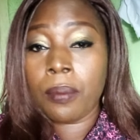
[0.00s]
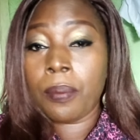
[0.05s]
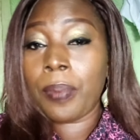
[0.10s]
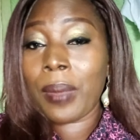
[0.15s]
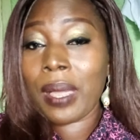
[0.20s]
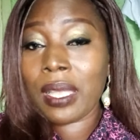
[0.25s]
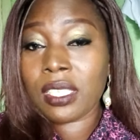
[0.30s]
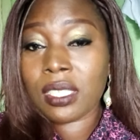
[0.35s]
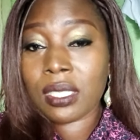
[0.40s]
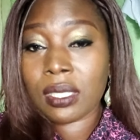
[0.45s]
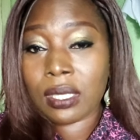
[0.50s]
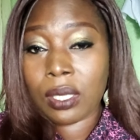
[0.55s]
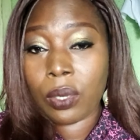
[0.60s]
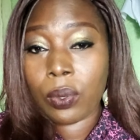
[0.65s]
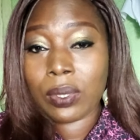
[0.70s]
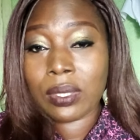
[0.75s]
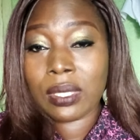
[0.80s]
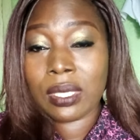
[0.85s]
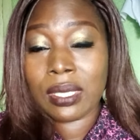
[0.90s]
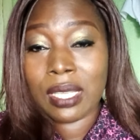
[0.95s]
batch there
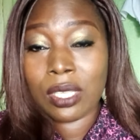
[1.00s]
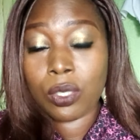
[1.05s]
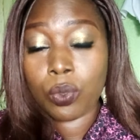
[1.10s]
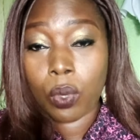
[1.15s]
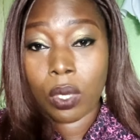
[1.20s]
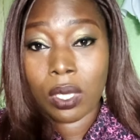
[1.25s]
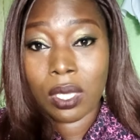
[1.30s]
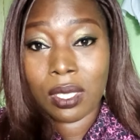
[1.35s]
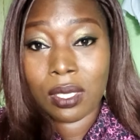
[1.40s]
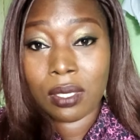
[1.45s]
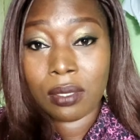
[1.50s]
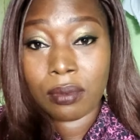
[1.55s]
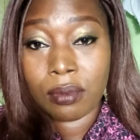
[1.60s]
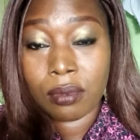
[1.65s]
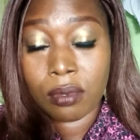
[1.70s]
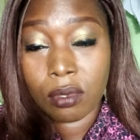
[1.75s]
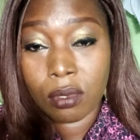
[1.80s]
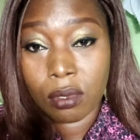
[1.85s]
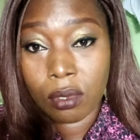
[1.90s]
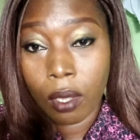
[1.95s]
was a networking
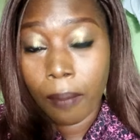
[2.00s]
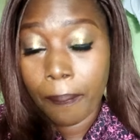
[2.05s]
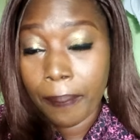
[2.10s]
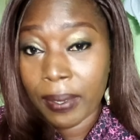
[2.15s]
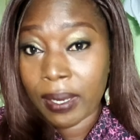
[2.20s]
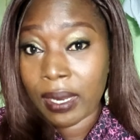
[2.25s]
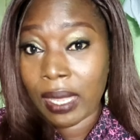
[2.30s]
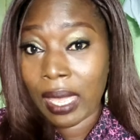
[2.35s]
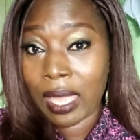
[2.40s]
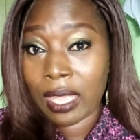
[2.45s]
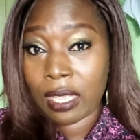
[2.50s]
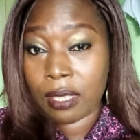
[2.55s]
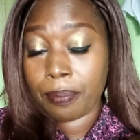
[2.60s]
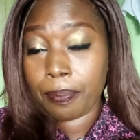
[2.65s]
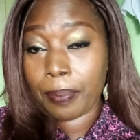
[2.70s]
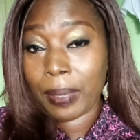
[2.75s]
company I